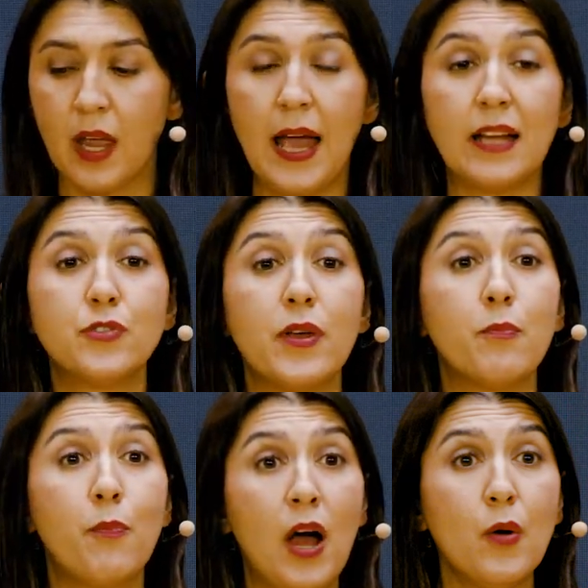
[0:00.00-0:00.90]
and to
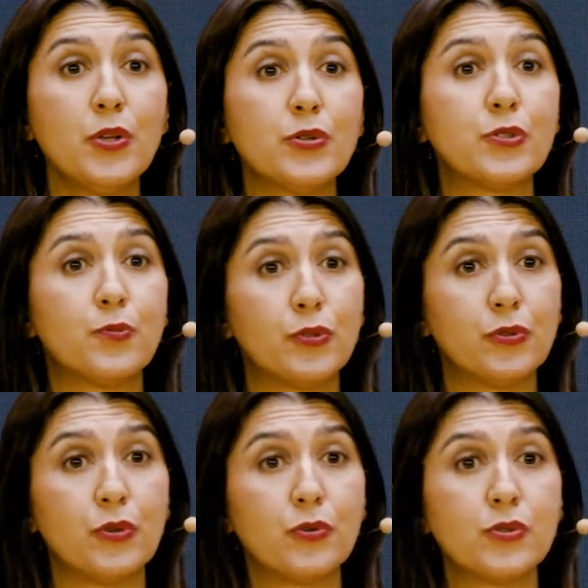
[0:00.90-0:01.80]
empower you to
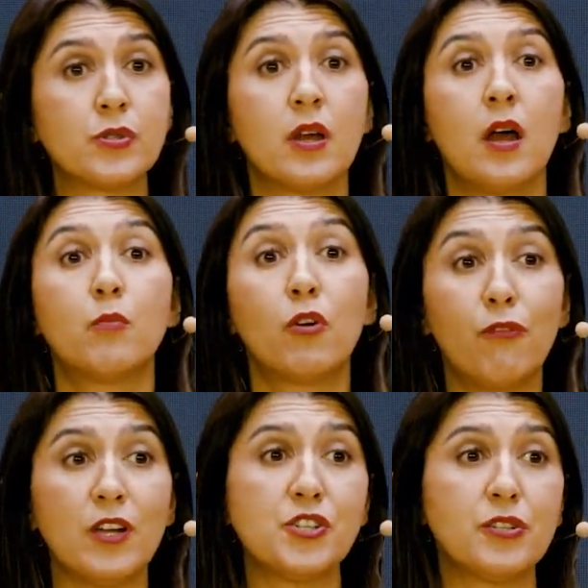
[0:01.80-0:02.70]
produce
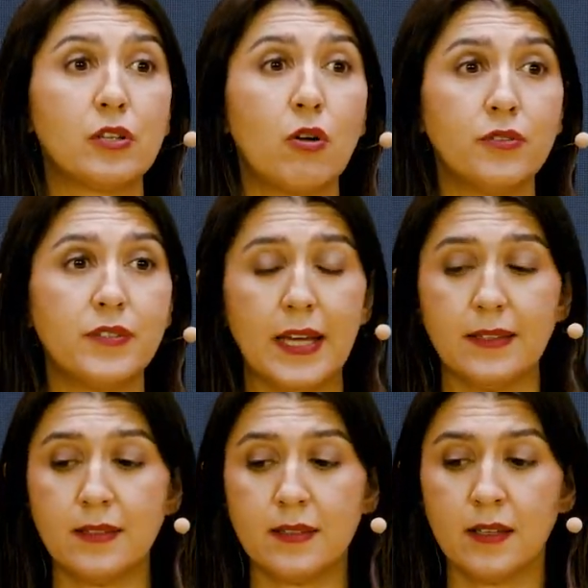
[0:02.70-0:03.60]
professional
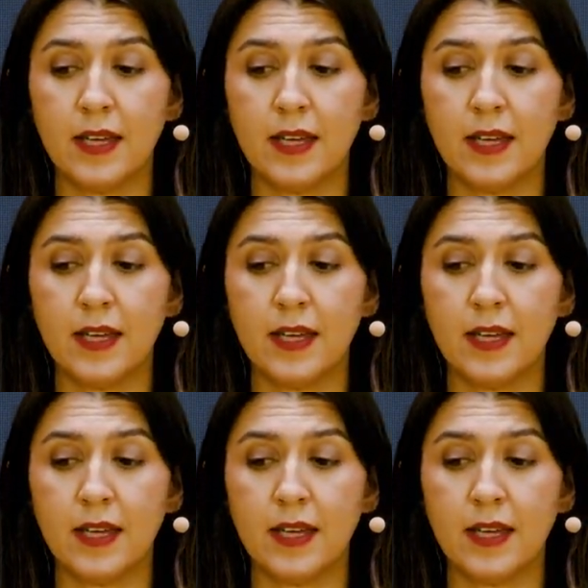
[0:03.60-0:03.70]
content,